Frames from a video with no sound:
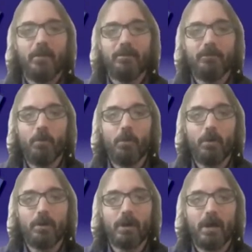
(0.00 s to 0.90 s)

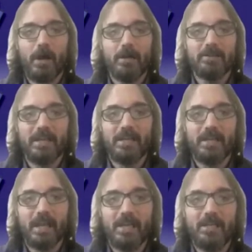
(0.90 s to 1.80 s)
before
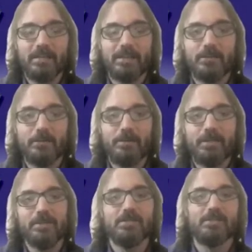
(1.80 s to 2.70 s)
taking any legal
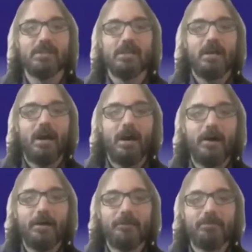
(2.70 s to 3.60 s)
opinions
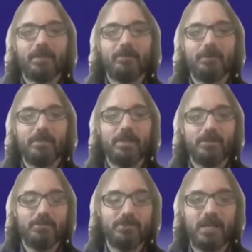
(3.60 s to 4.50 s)

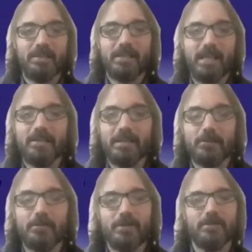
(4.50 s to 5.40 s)
you should not take any
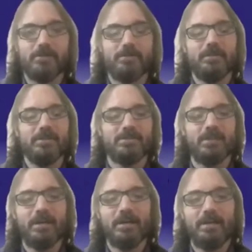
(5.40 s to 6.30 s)
legal opinions from this
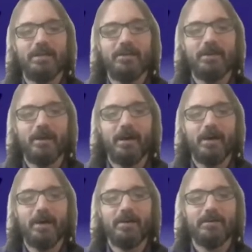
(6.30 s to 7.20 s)

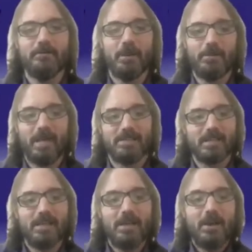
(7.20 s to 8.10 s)
webcast.
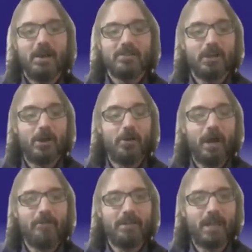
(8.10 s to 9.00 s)
So
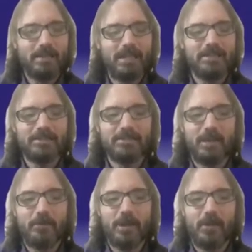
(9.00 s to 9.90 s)
I've got that
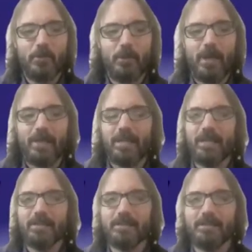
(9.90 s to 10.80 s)
disclaimer out of the way.
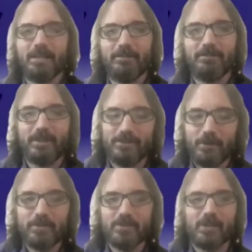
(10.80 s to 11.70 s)
Ken can give his
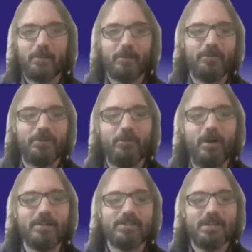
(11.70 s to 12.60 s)
own disclaimer if he
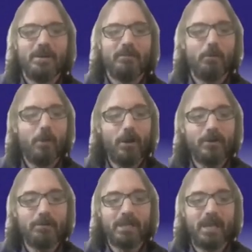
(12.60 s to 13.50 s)
wants, but
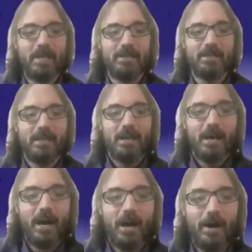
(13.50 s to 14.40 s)
welcome, Ken.
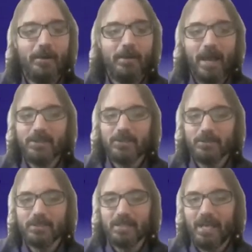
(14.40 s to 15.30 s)
How you
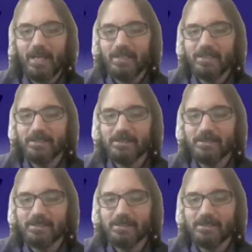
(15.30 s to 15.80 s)
doing tonight